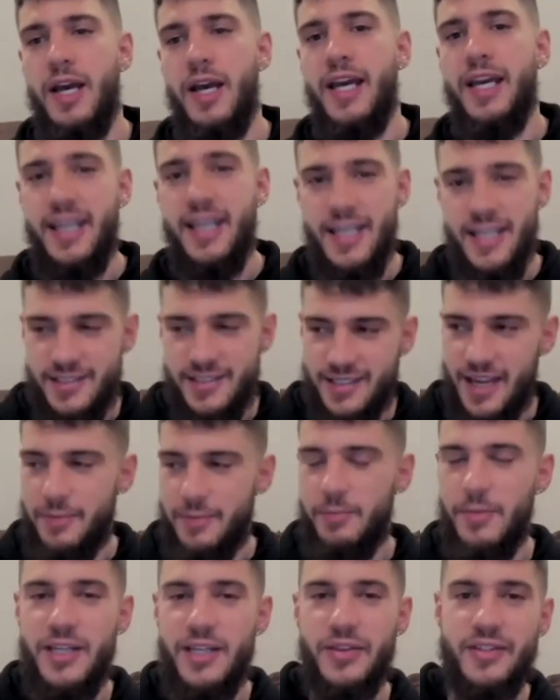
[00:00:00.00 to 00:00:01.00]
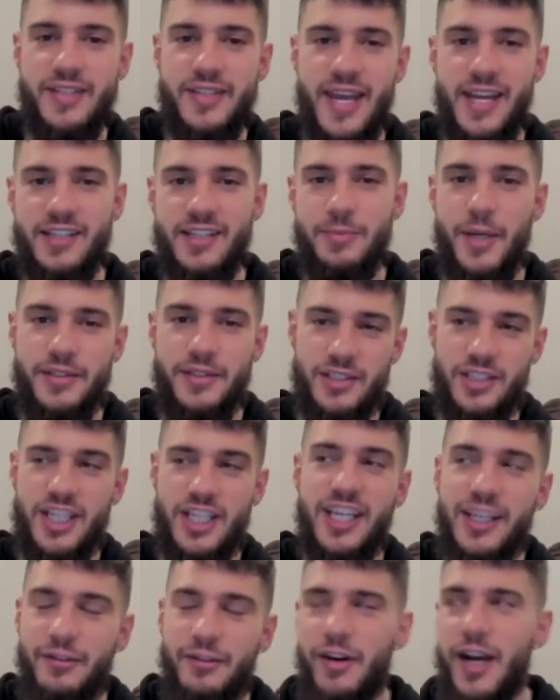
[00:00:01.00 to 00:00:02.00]
He sent me the text message.
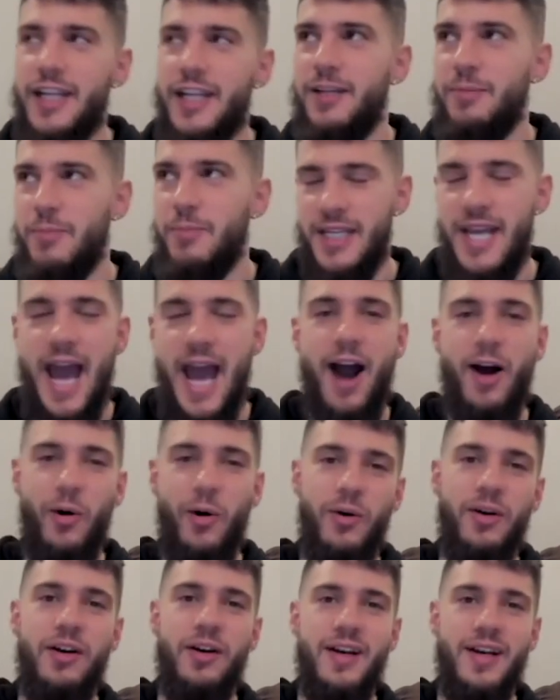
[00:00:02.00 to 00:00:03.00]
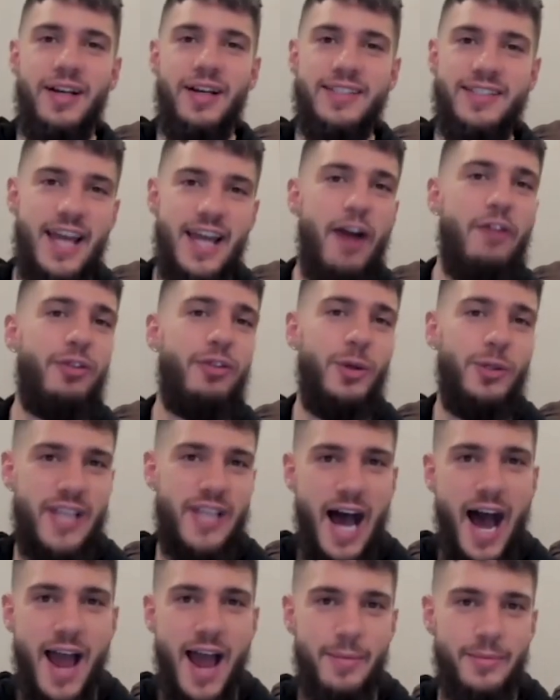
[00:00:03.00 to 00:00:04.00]
He invited me out several
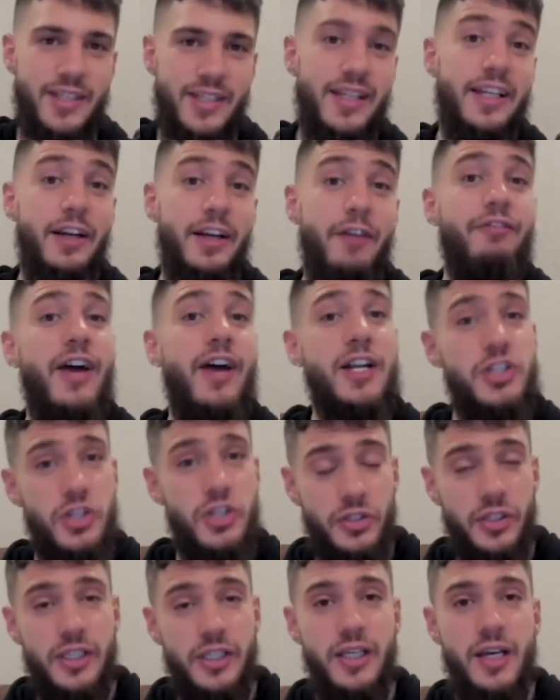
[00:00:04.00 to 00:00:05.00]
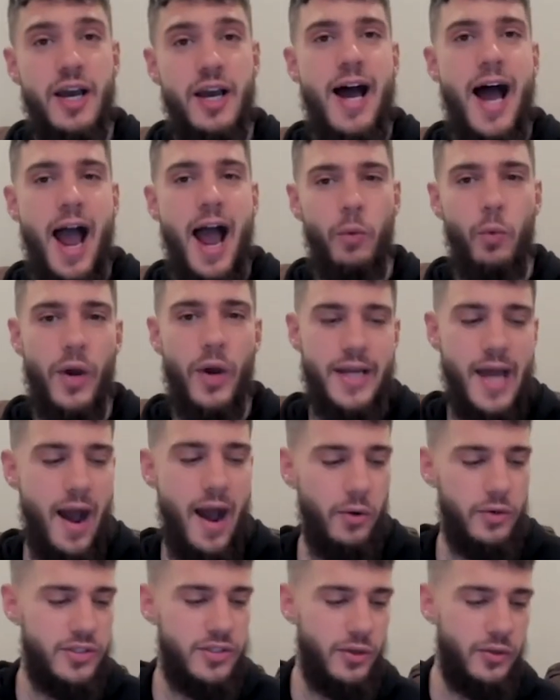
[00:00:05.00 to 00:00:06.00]
times. And then eventually I went
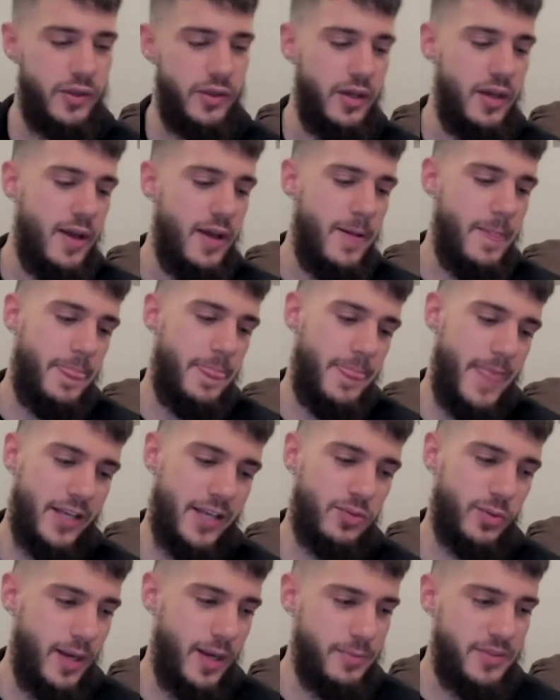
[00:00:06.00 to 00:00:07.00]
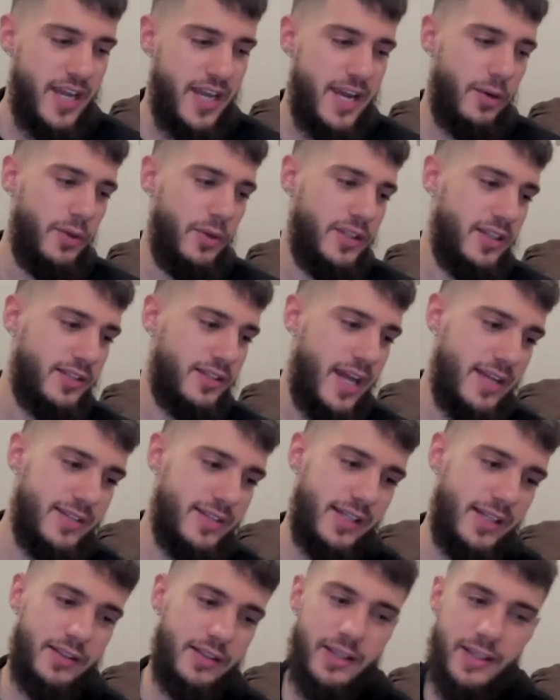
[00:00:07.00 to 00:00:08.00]
out. So that's what I'm saying with this, guys.
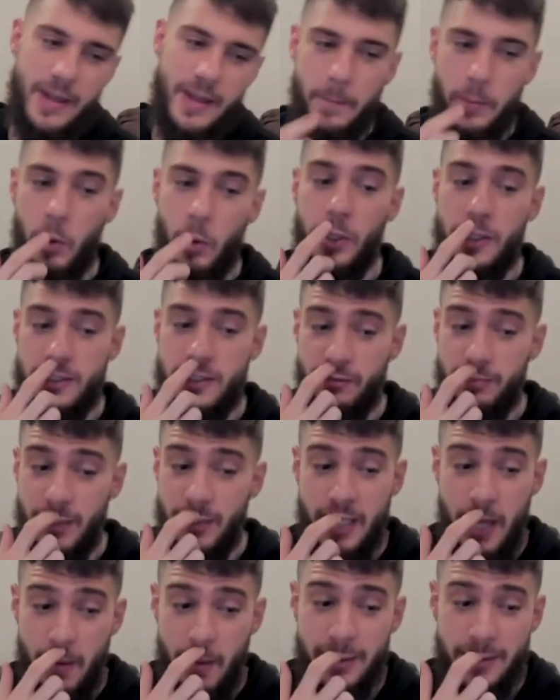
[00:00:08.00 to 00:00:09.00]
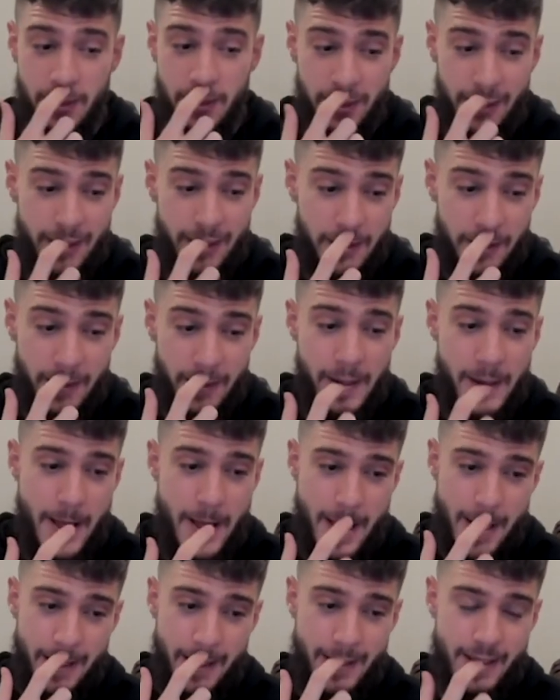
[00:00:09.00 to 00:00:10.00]
Like the importance of becoming the leader
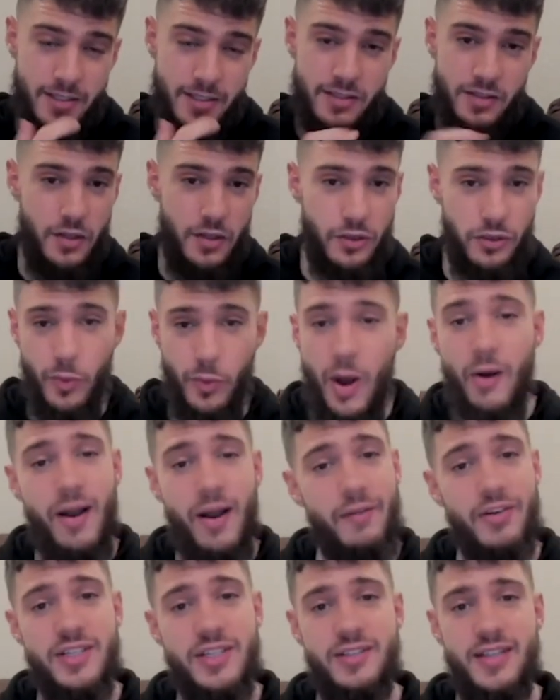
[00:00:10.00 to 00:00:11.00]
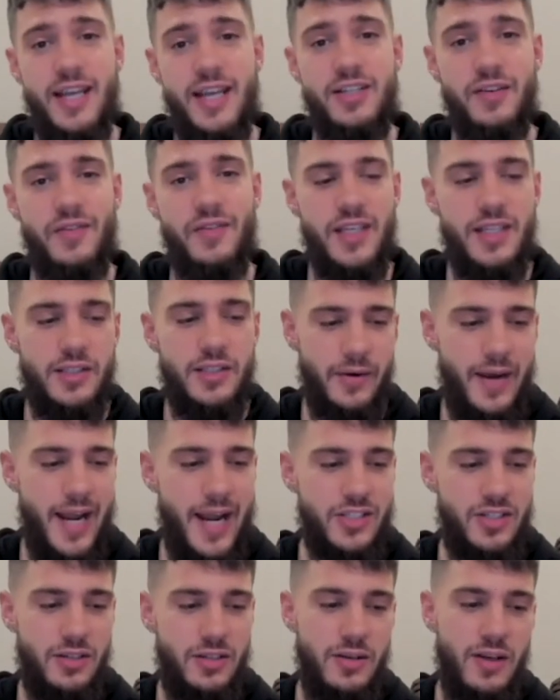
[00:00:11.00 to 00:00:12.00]
is throughout every stage of the
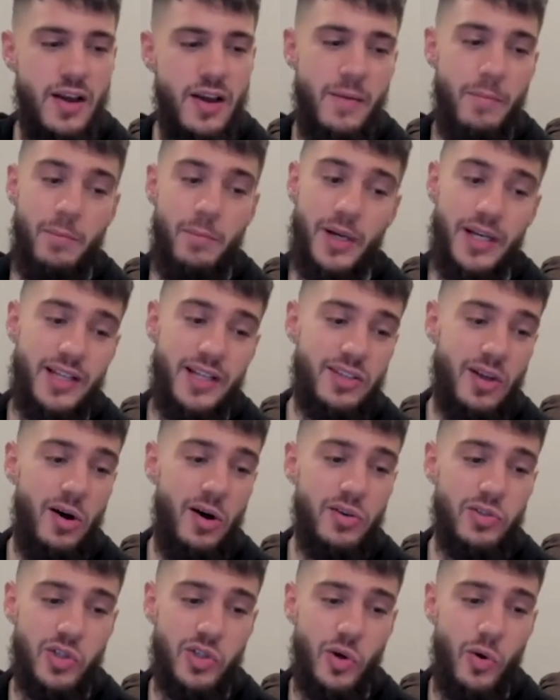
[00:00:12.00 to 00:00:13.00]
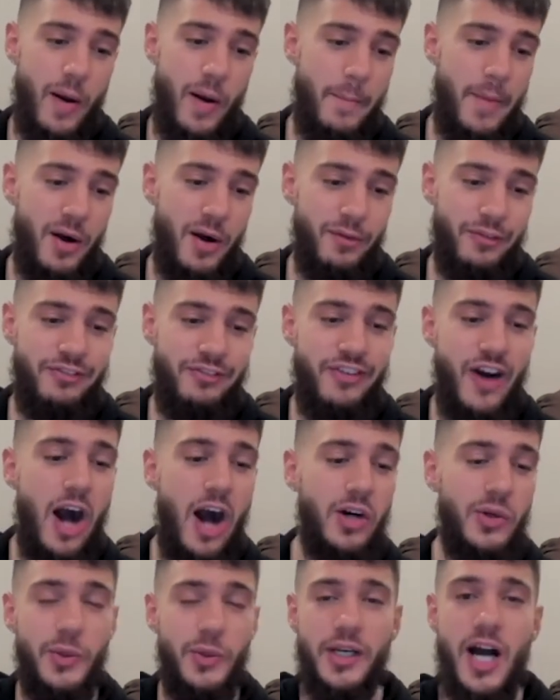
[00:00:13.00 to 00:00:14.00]
interaction, but it's also about
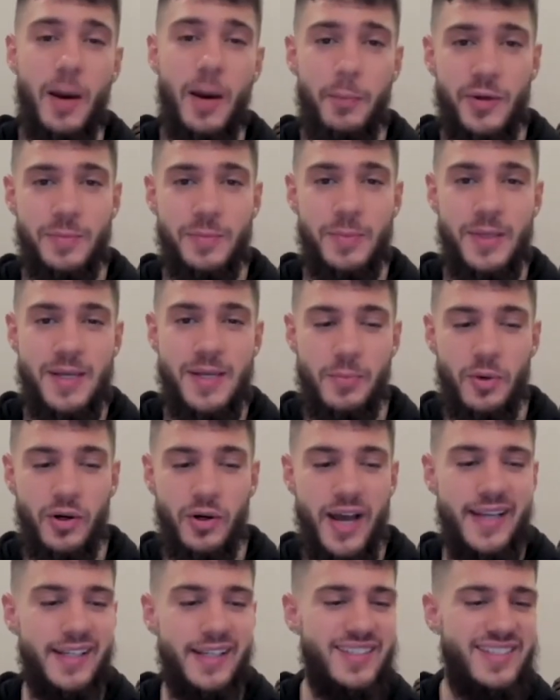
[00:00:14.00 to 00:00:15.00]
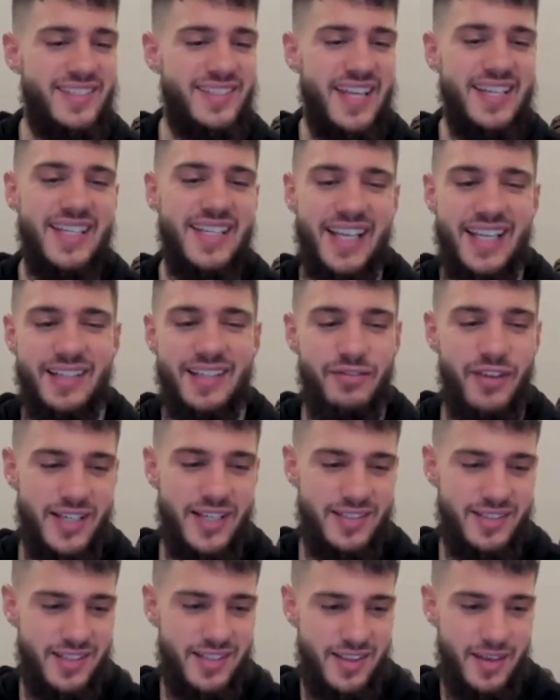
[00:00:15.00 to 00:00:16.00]
following up with people and extending
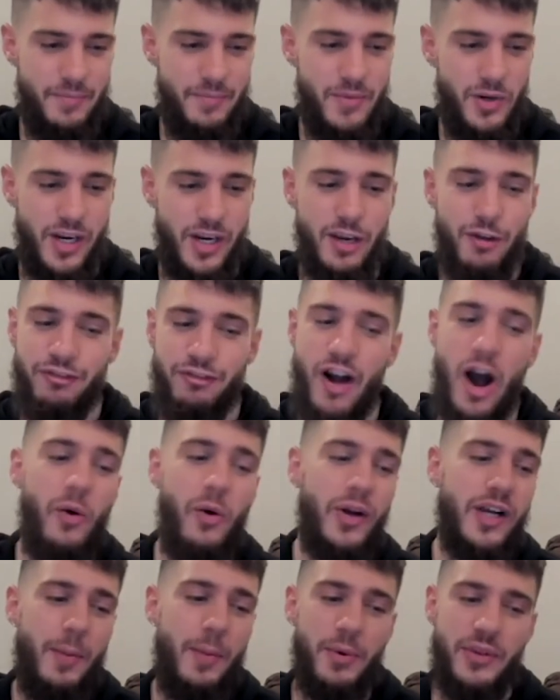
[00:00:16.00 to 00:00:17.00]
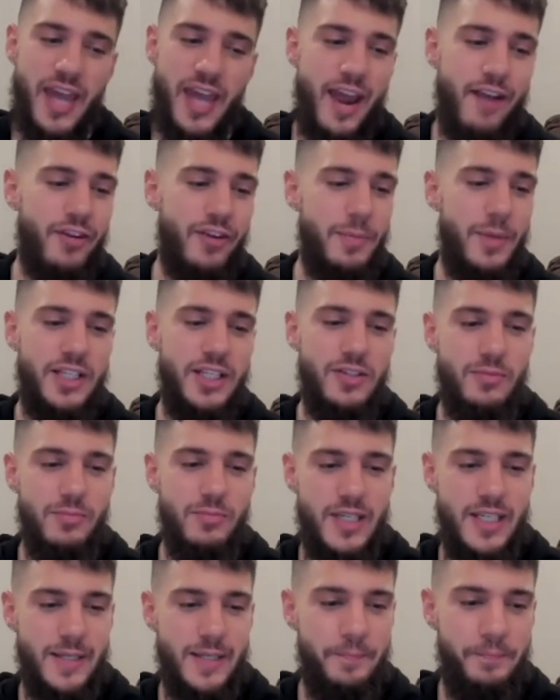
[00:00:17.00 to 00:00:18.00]
invites to them. Okay. You're following up with everybody you
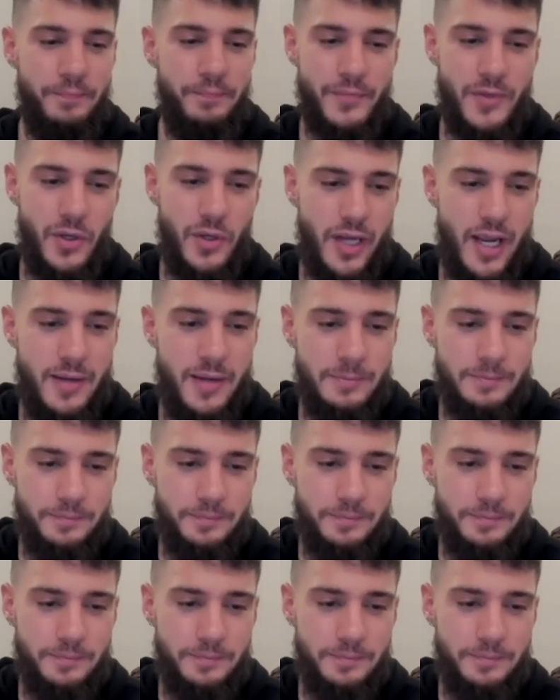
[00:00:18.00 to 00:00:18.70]
meet. Okay.